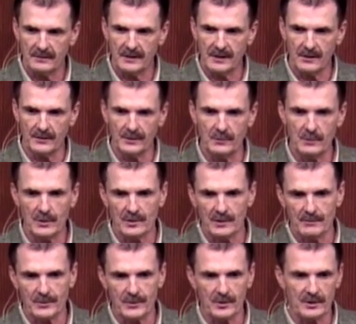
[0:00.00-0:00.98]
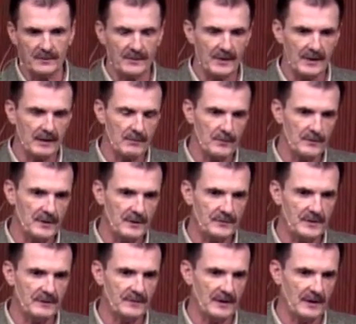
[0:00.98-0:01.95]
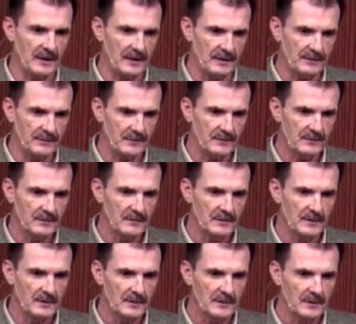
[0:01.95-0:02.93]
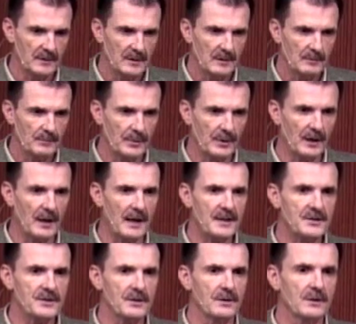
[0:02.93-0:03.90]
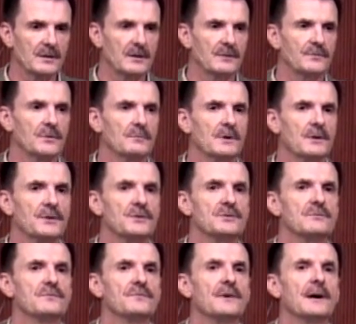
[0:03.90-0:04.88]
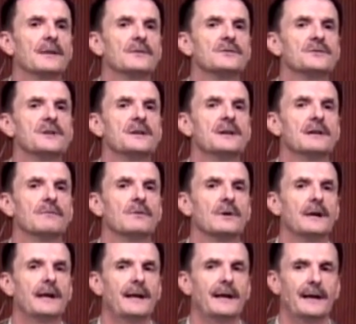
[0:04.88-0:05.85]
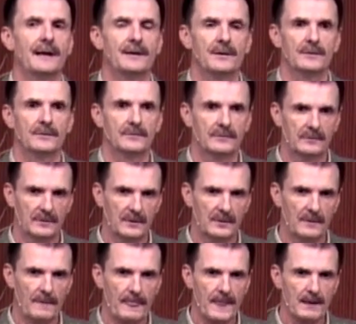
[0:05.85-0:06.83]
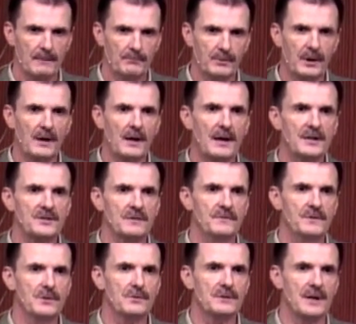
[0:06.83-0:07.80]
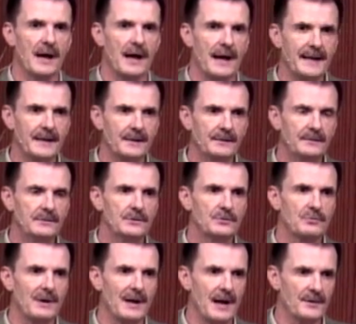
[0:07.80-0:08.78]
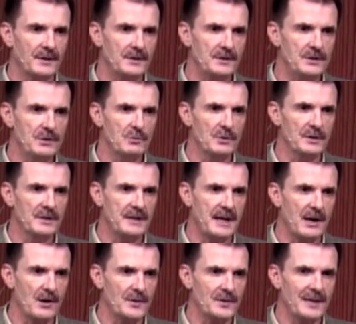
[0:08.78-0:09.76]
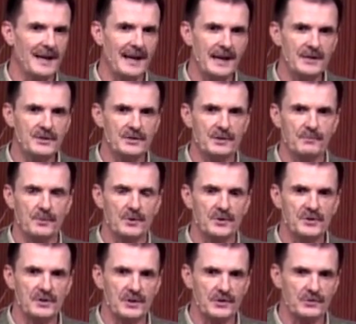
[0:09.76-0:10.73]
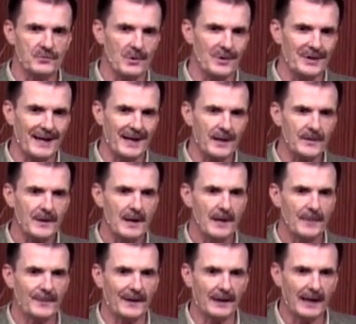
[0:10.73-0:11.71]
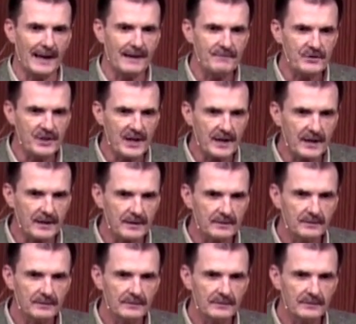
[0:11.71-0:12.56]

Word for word: They don't know whether I'm thirty-five or fifty-five. Plus, they're looking for mothers and fathers they never had. Plus, if you're dying, drowning, do you really care the age of the person that's throwing out the life jacket?